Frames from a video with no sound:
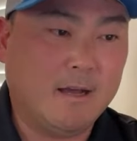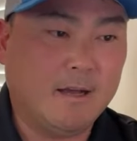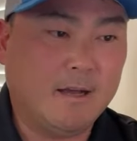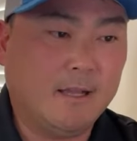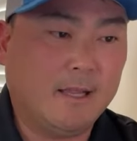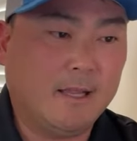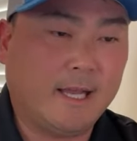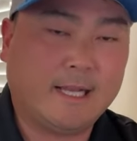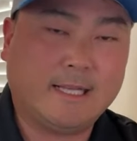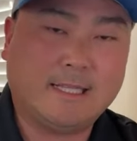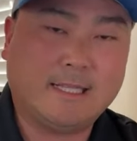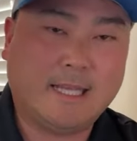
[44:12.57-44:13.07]

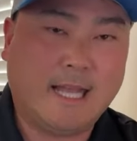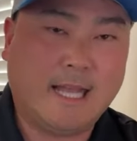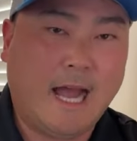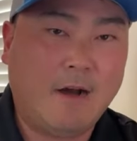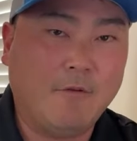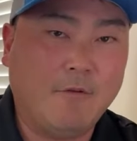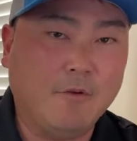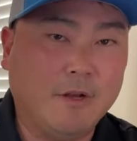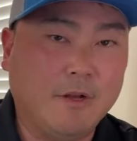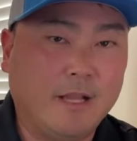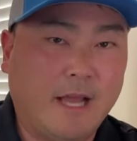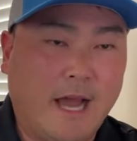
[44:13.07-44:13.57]
Like I said,
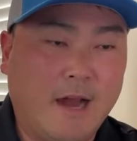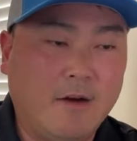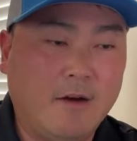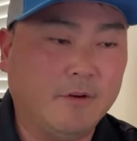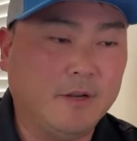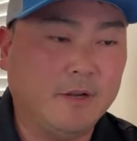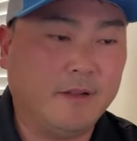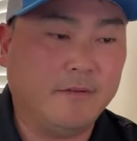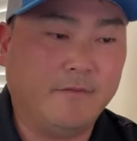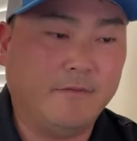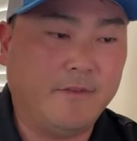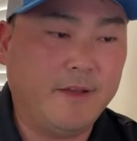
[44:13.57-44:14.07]
I
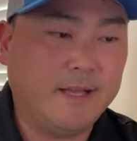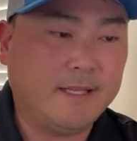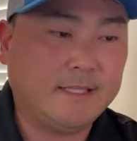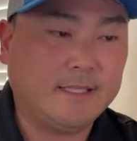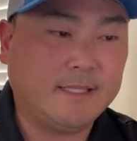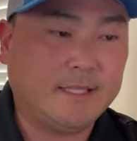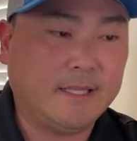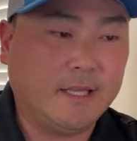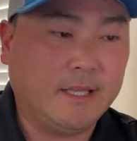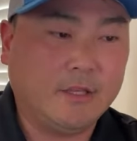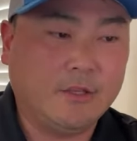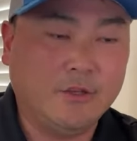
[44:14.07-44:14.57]
would
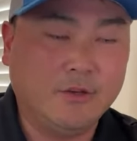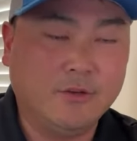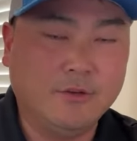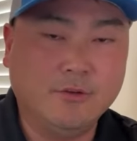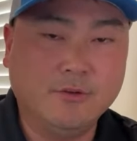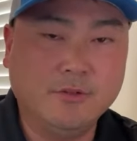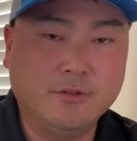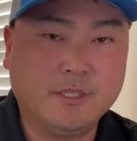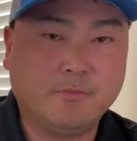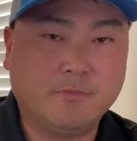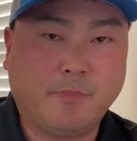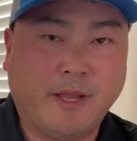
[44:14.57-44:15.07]
invest in a
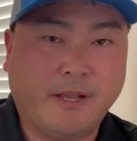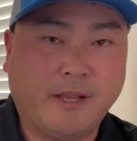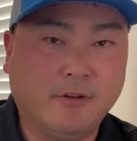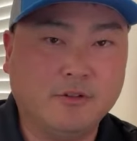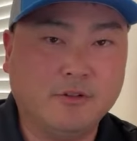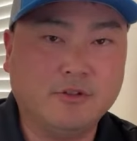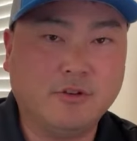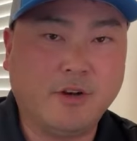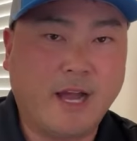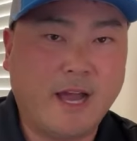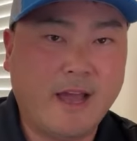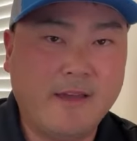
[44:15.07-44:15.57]
used pedal
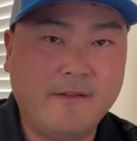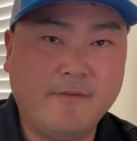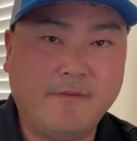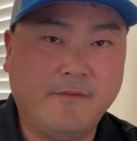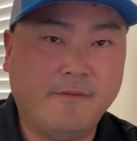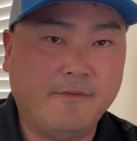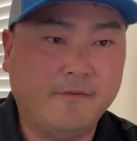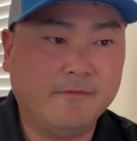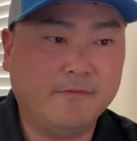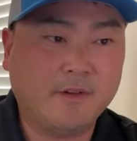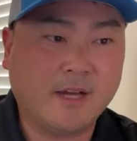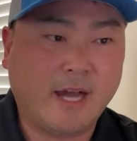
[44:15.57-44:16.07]
drive
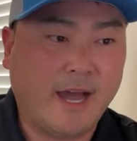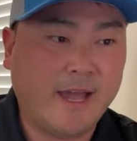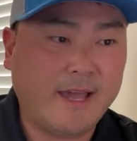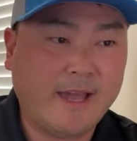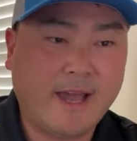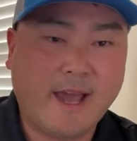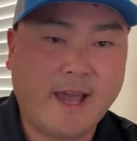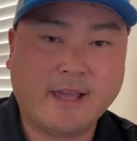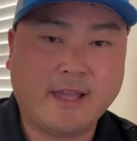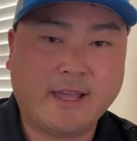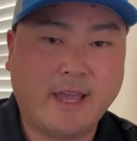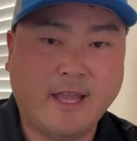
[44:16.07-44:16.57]

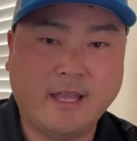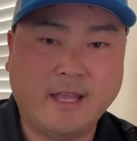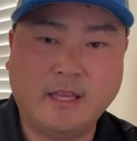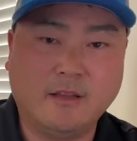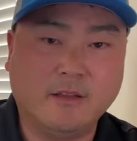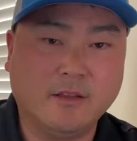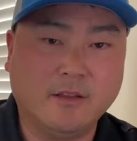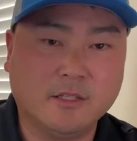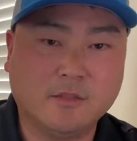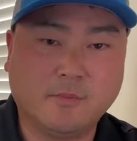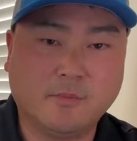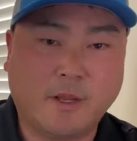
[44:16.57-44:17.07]
kayak. Any
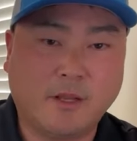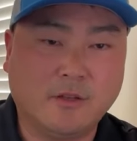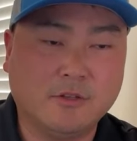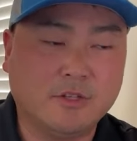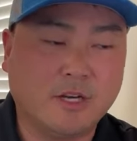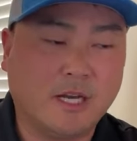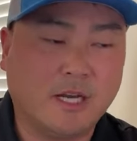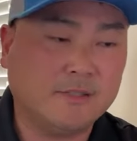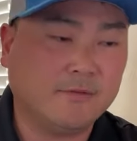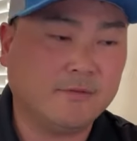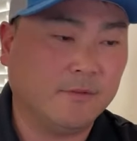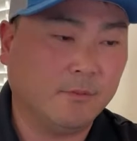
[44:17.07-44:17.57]
of those pedal
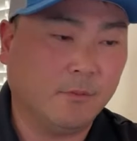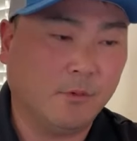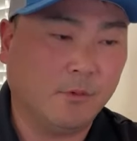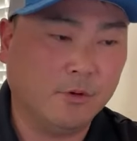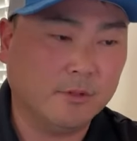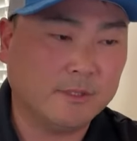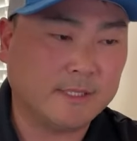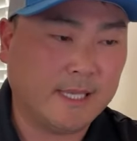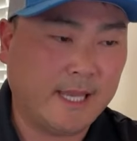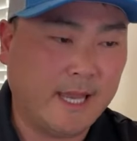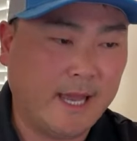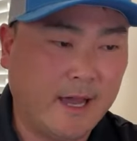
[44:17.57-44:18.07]
drives from
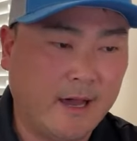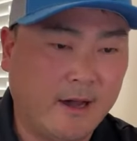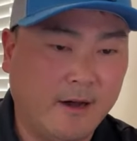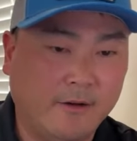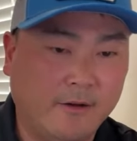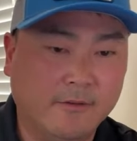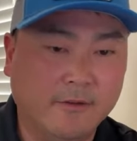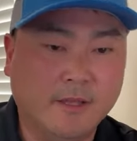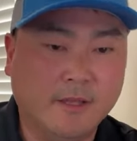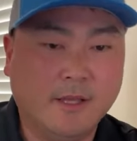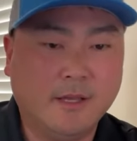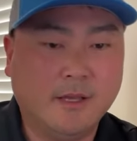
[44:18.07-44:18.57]
Old
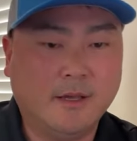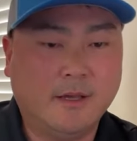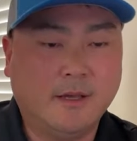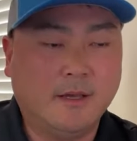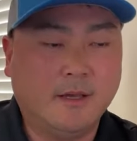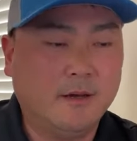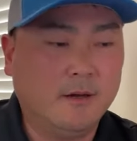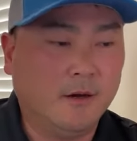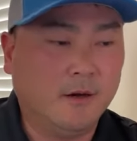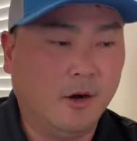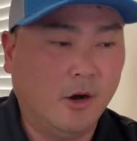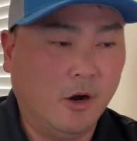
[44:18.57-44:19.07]
Town,
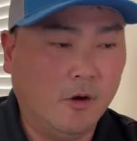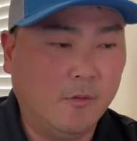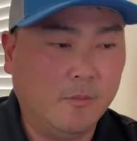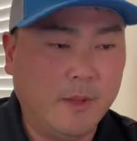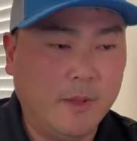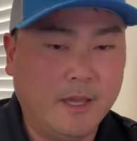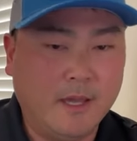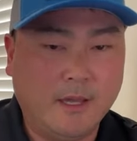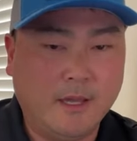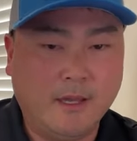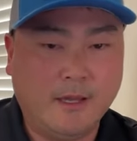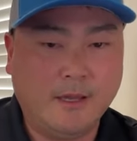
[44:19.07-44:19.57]

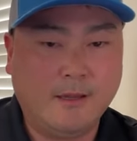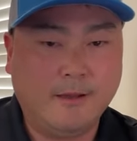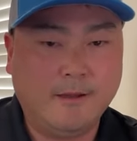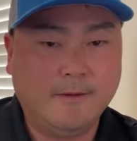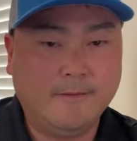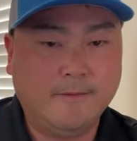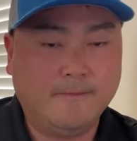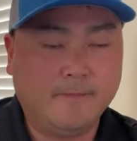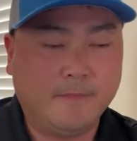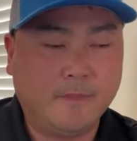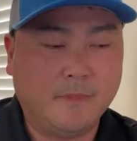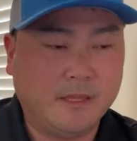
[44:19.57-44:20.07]

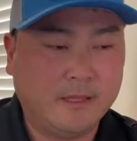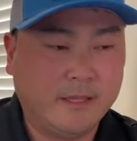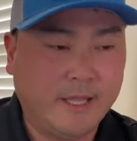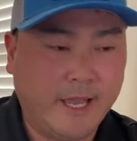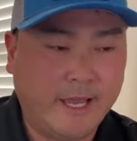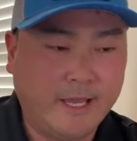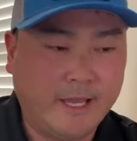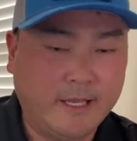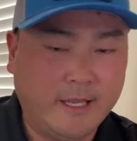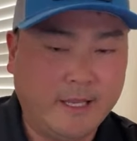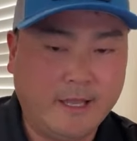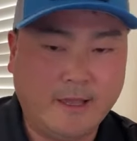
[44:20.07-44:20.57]
Hobie,
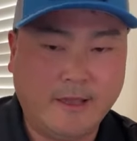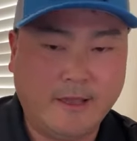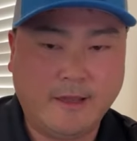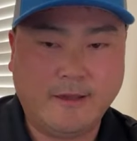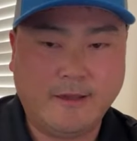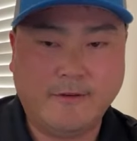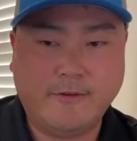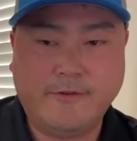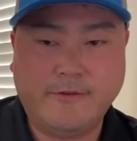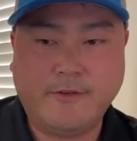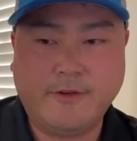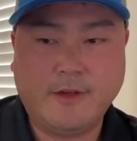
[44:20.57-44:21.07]

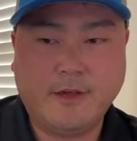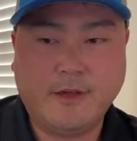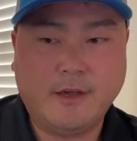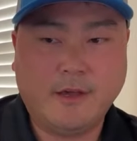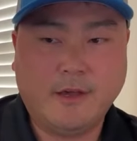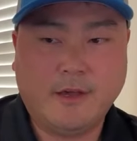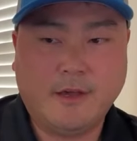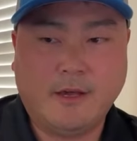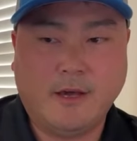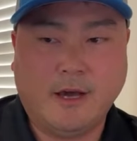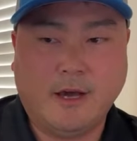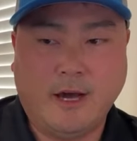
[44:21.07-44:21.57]
Native,
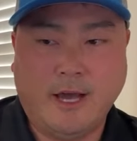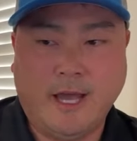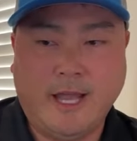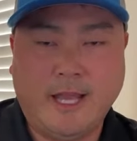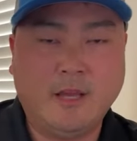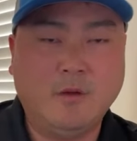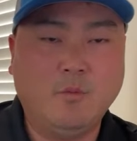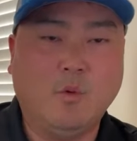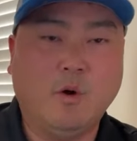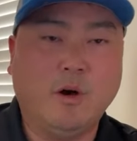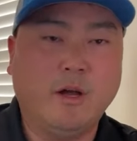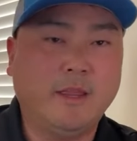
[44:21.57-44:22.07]

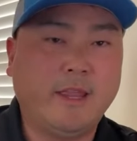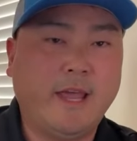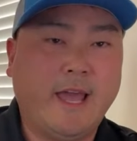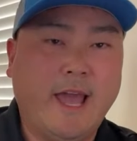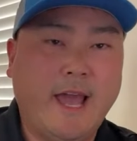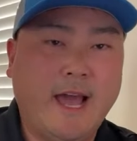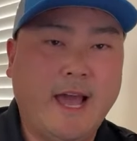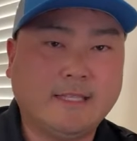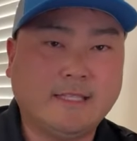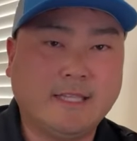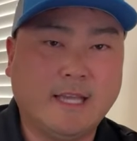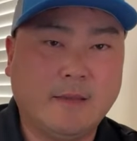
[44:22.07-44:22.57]
anyone that
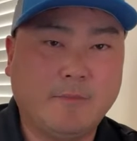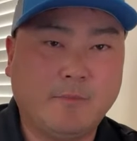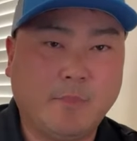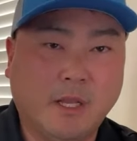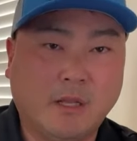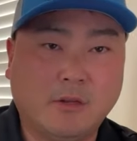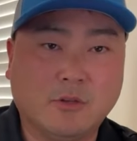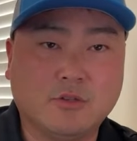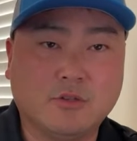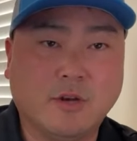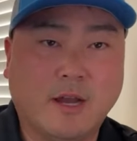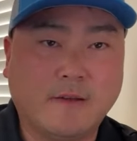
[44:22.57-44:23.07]
has a
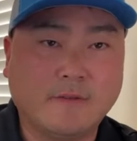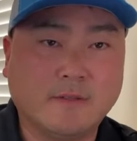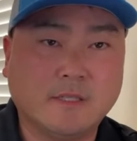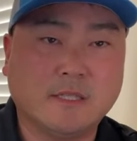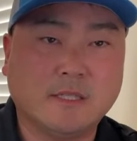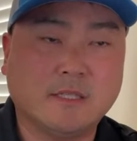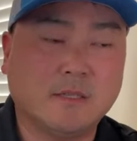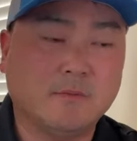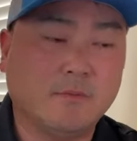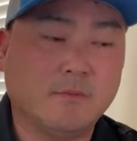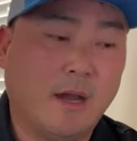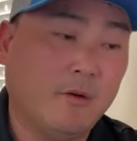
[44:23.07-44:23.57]
pedal drive
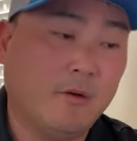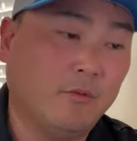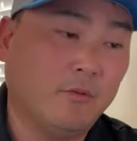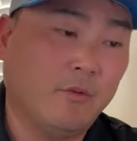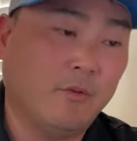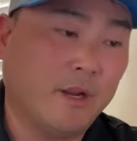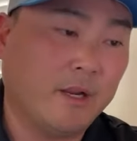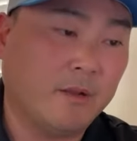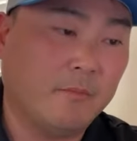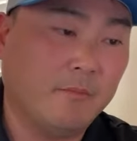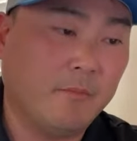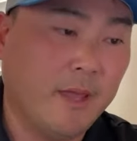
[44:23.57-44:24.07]
system, I would
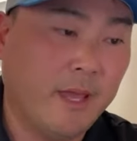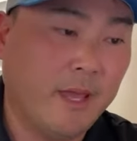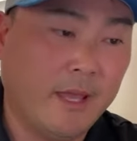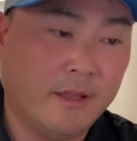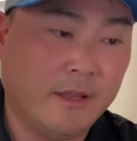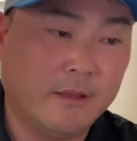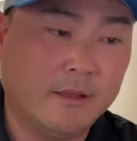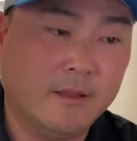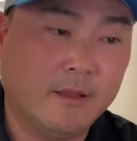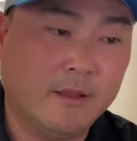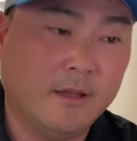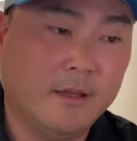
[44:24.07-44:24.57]
recommend.